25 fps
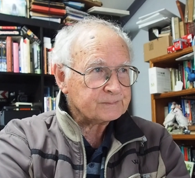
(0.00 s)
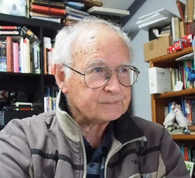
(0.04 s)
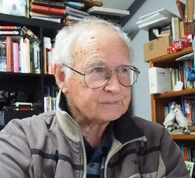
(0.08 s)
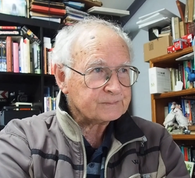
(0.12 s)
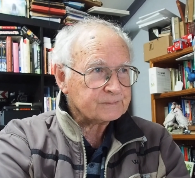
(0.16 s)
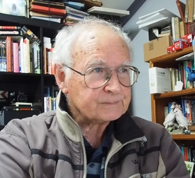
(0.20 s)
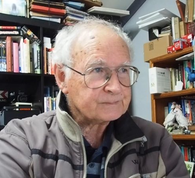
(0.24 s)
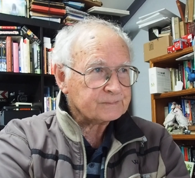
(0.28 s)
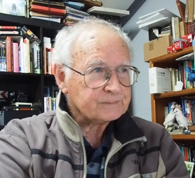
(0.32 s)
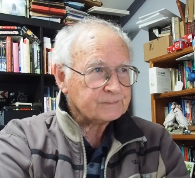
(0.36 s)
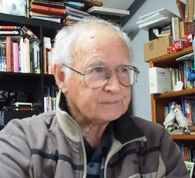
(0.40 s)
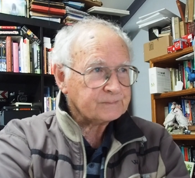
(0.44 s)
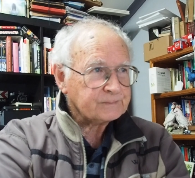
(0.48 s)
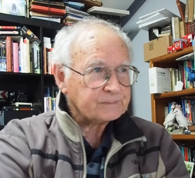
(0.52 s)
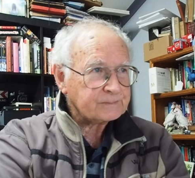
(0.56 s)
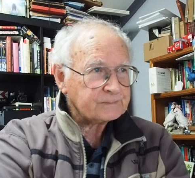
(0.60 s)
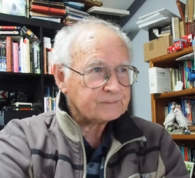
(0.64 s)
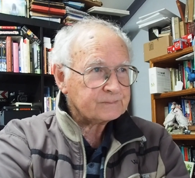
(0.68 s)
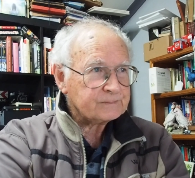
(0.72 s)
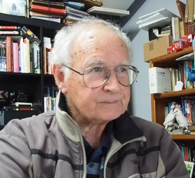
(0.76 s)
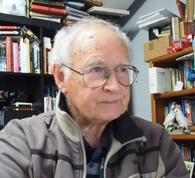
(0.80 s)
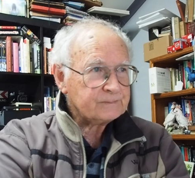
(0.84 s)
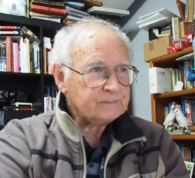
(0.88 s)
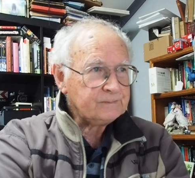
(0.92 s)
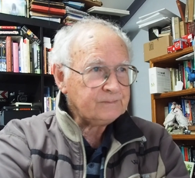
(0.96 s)

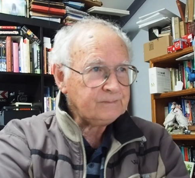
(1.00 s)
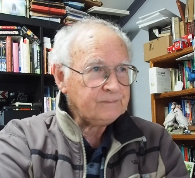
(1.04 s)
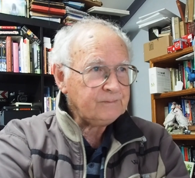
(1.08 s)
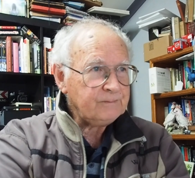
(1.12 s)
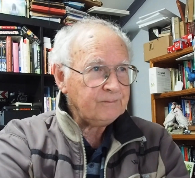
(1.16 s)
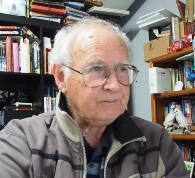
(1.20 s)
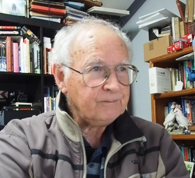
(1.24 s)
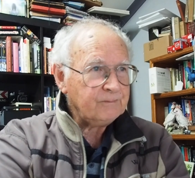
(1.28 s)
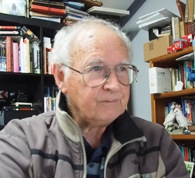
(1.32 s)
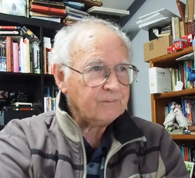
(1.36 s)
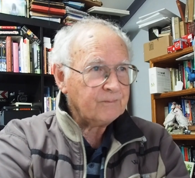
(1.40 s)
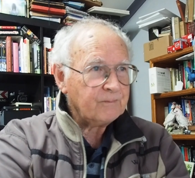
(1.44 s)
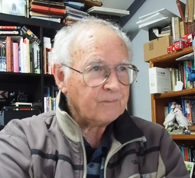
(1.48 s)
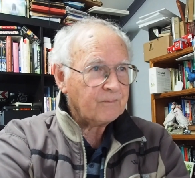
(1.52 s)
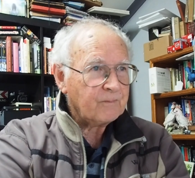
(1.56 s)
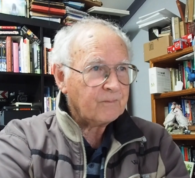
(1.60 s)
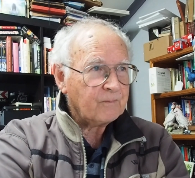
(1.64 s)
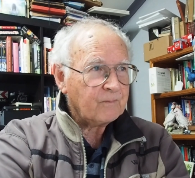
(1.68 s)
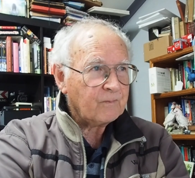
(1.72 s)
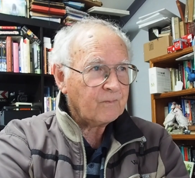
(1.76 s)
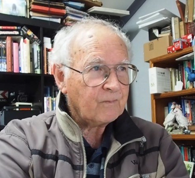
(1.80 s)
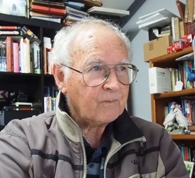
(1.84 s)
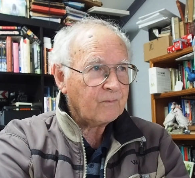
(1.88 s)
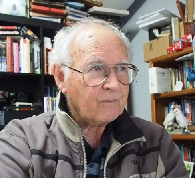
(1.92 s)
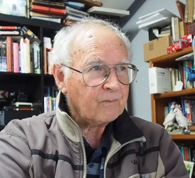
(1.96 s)

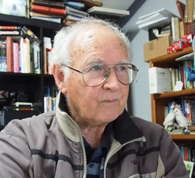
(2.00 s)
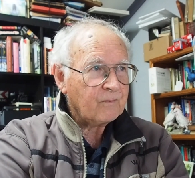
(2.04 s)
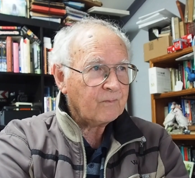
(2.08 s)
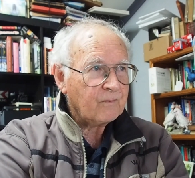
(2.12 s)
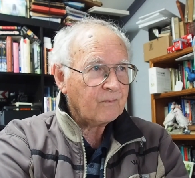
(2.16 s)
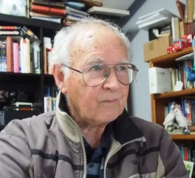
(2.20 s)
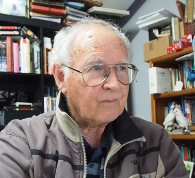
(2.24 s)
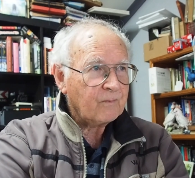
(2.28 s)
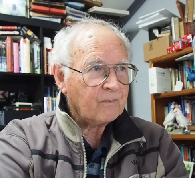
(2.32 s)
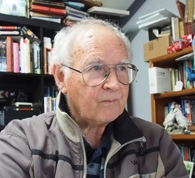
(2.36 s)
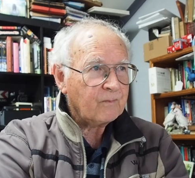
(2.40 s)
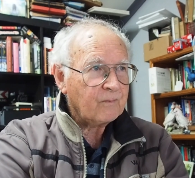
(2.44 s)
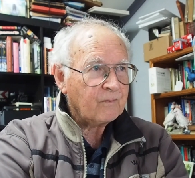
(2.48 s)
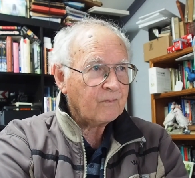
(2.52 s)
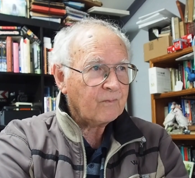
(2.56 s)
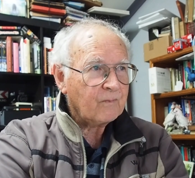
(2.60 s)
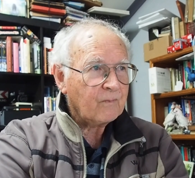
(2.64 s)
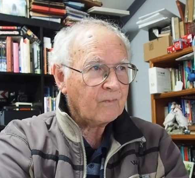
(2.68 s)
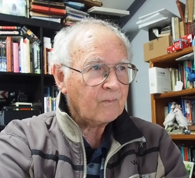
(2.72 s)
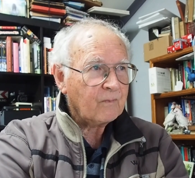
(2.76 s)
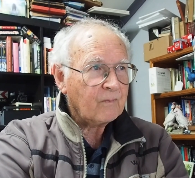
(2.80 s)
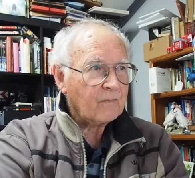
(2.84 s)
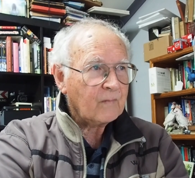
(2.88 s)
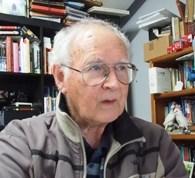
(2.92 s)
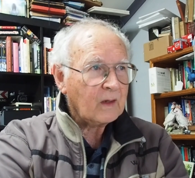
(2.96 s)

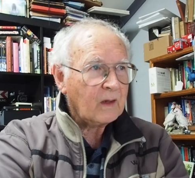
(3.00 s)
[no speech]